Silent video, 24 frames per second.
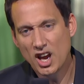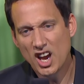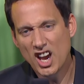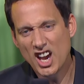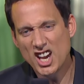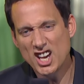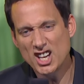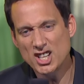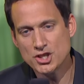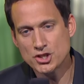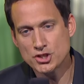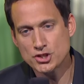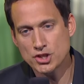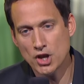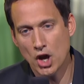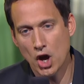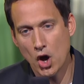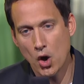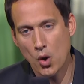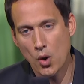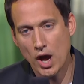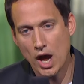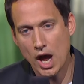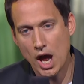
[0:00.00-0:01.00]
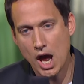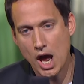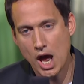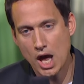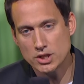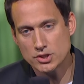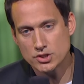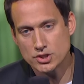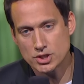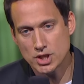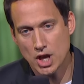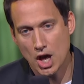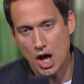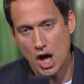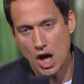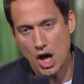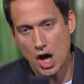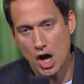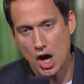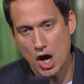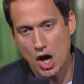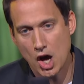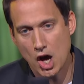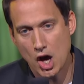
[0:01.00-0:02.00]
he's so handsome.
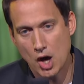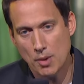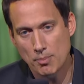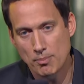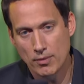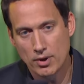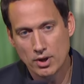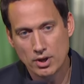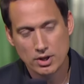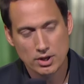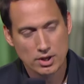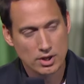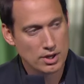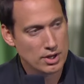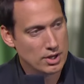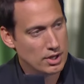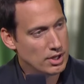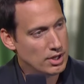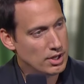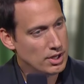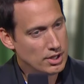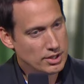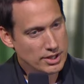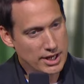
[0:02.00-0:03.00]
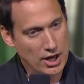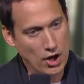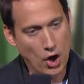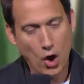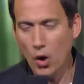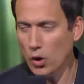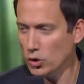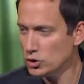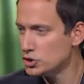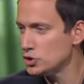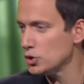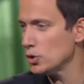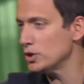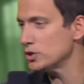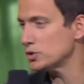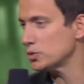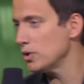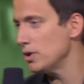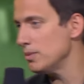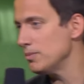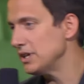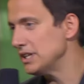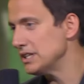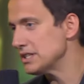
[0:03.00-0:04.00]
Yeah, old Jewish
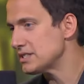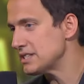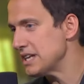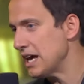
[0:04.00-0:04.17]
women